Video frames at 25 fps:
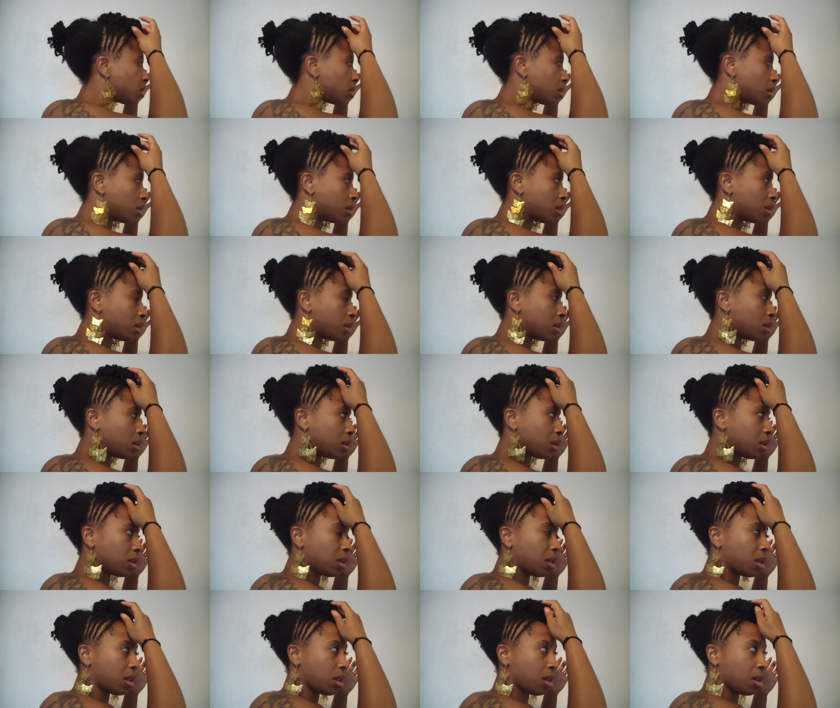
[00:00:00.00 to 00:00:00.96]

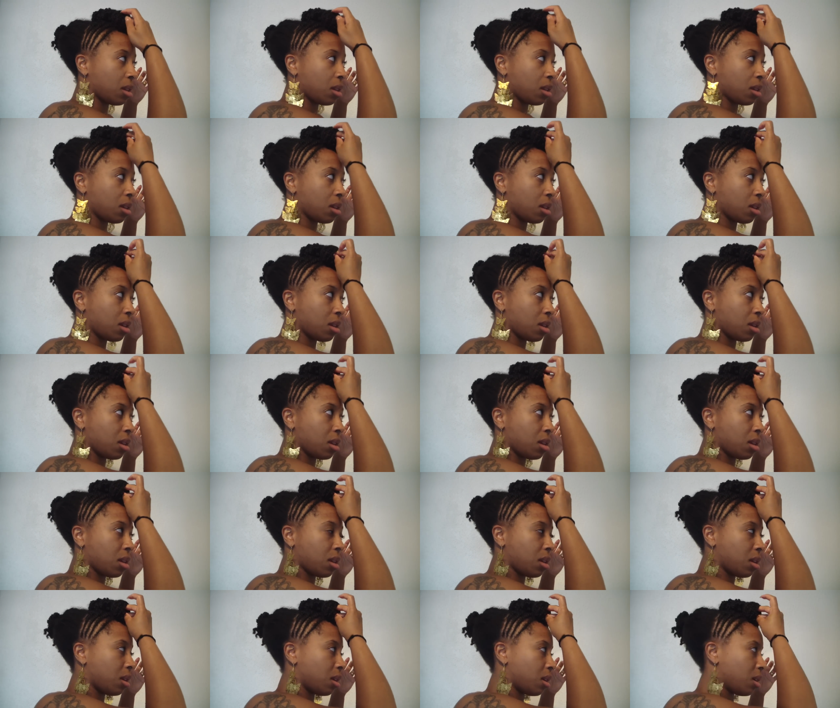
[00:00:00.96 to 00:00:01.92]

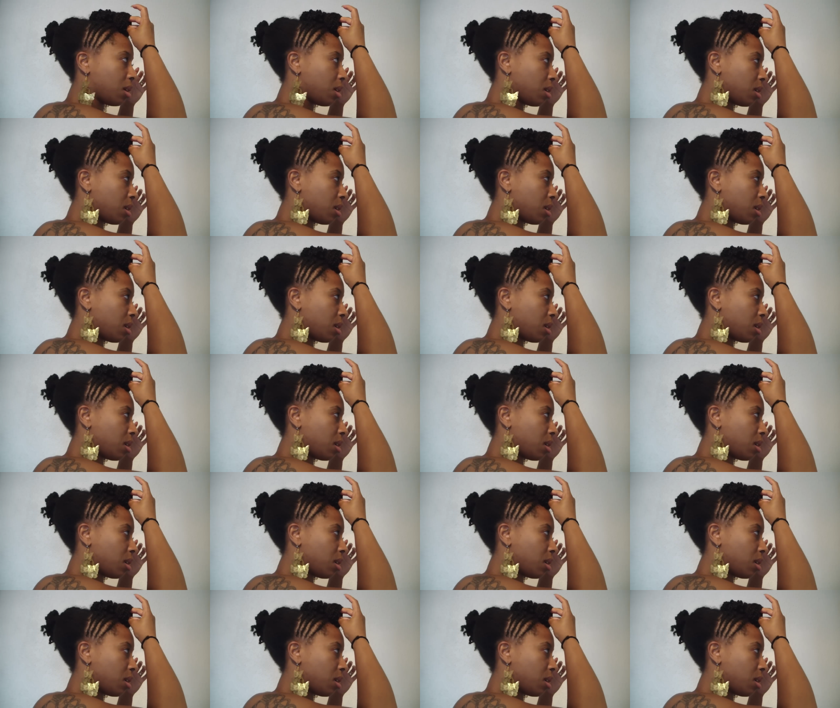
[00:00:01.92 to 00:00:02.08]
(silence)